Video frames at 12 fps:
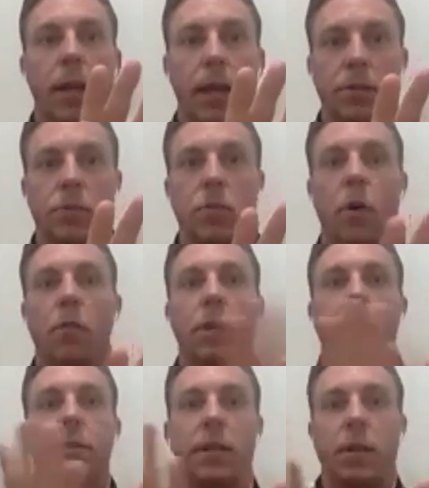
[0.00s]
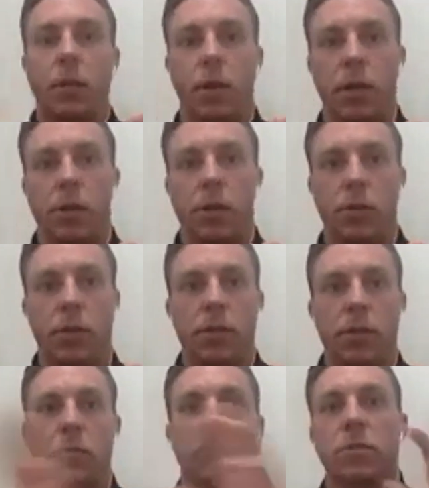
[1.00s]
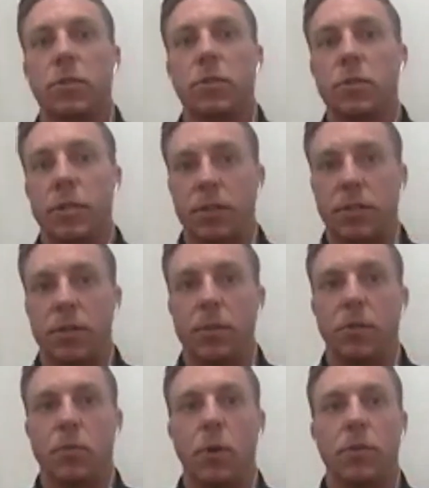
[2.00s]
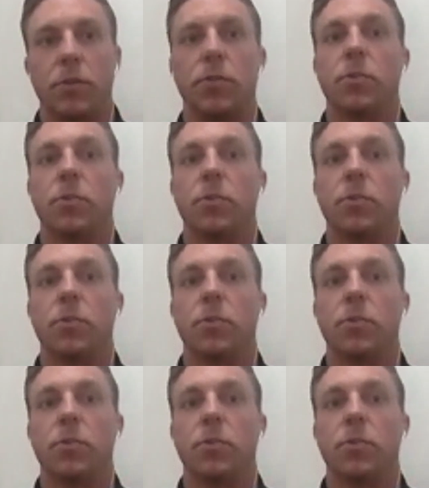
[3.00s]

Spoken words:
8 to 12 weeks, and then we're going to do this one system as well too.